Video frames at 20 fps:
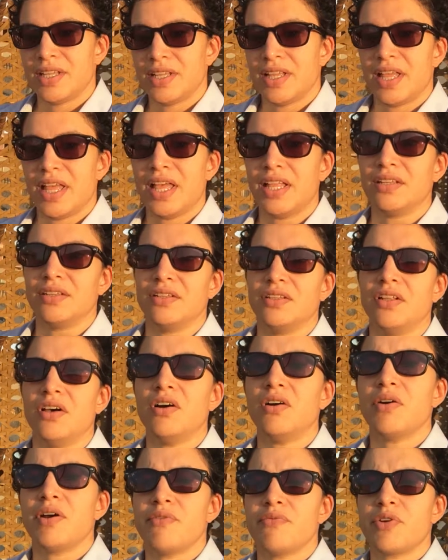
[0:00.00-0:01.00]

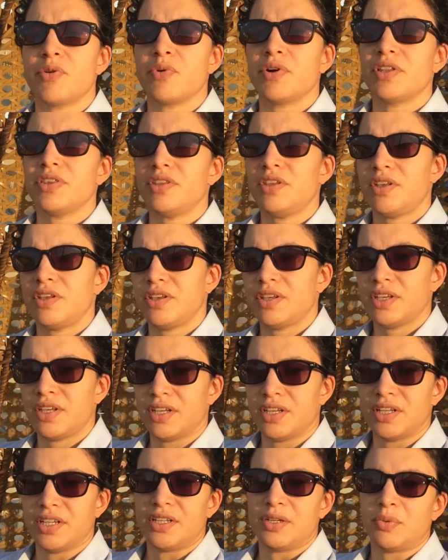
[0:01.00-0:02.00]
Hello, everyone.
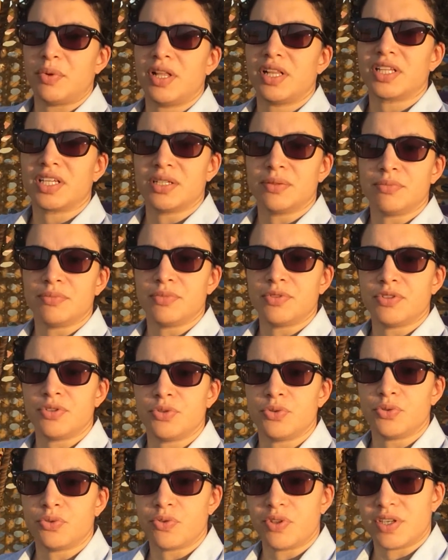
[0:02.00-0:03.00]
Welcome
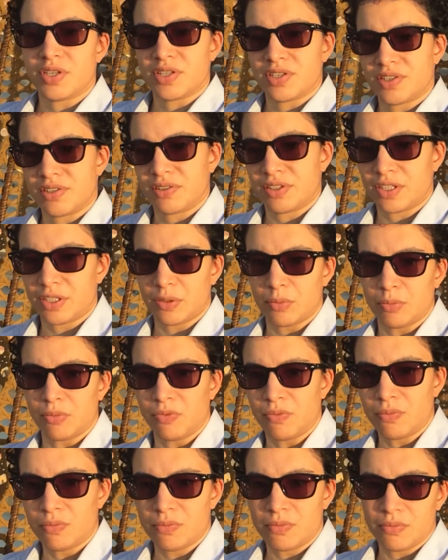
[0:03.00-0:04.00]
to this little
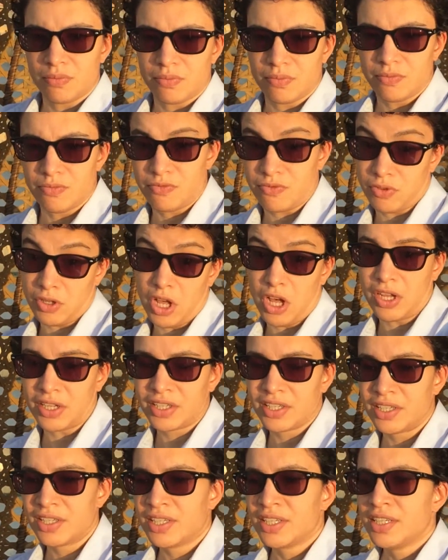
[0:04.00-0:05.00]
vlog.
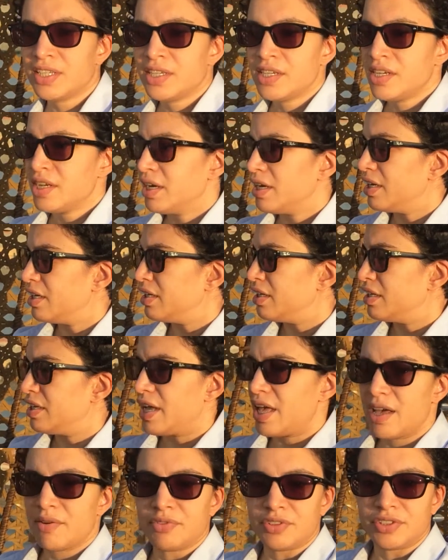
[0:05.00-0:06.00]
I
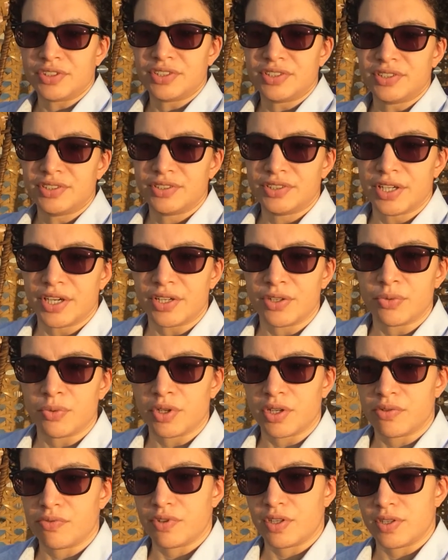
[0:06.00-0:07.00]
haven't done one
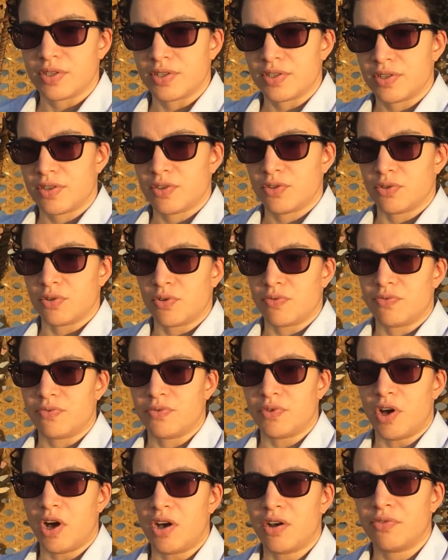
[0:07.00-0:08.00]
of these sort of
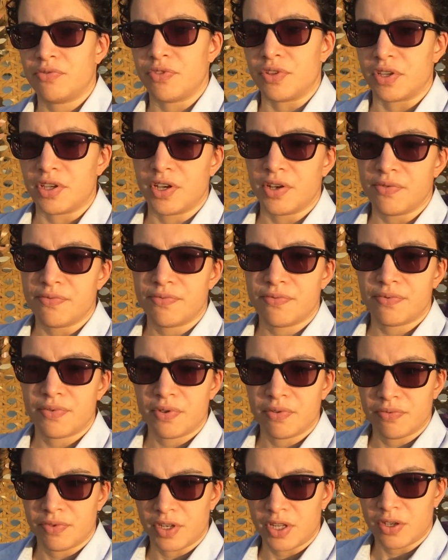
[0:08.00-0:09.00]
off the cuff
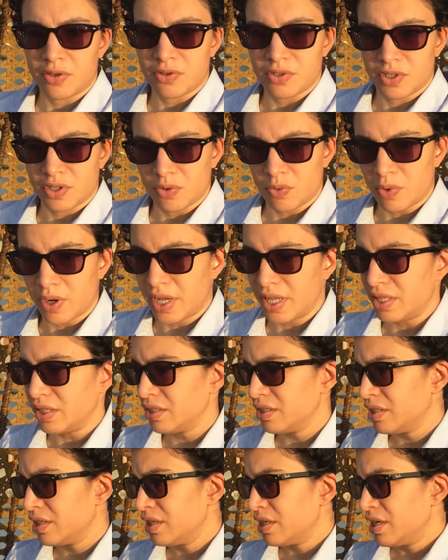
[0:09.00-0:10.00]
videos in a while,
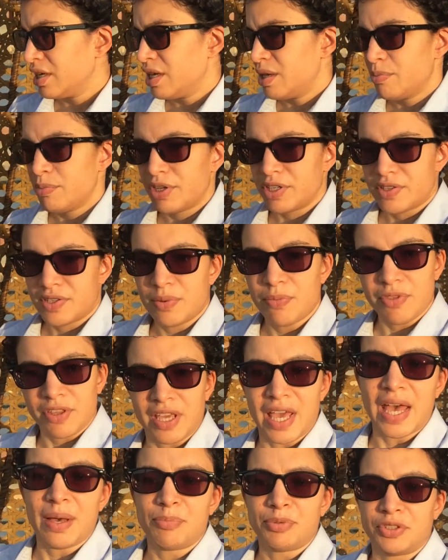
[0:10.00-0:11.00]
but something
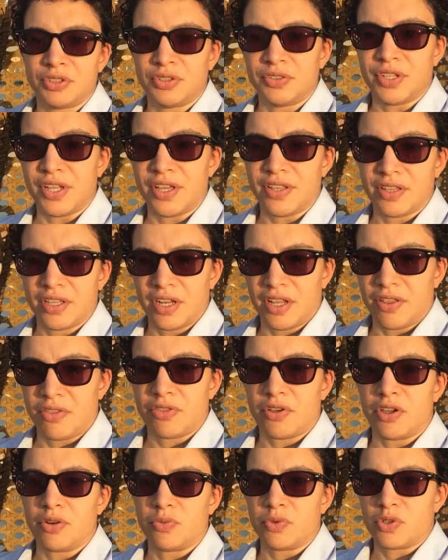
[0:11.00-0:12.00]
happened today that I
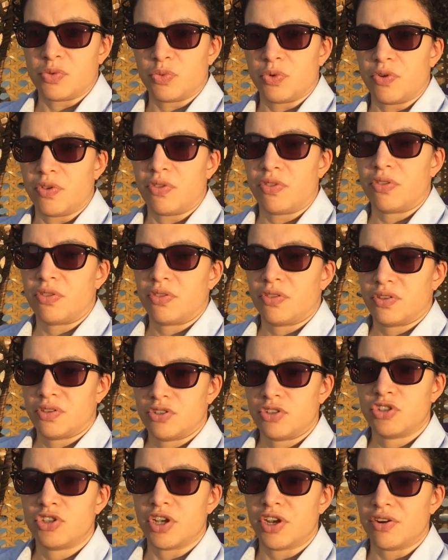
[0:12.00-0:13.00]
thought was worth
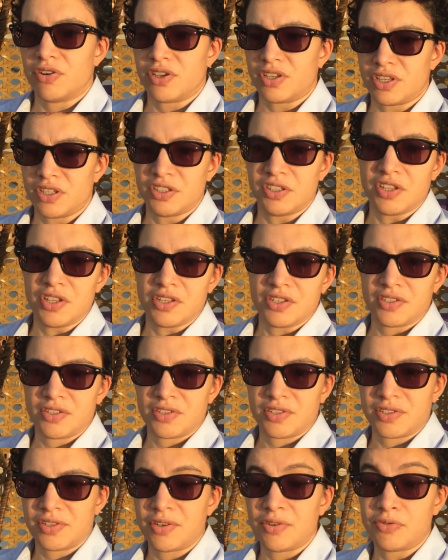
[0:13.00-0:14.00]
sharing in
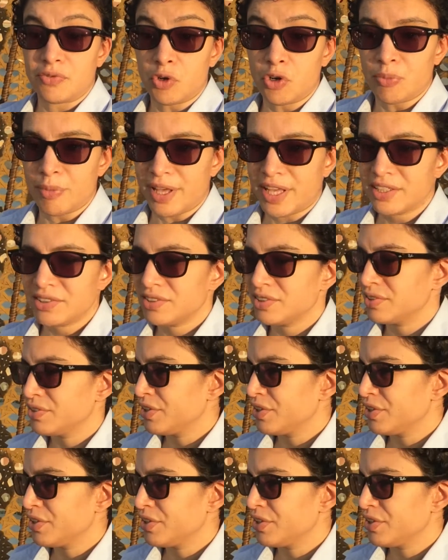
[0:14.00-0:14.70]
this format.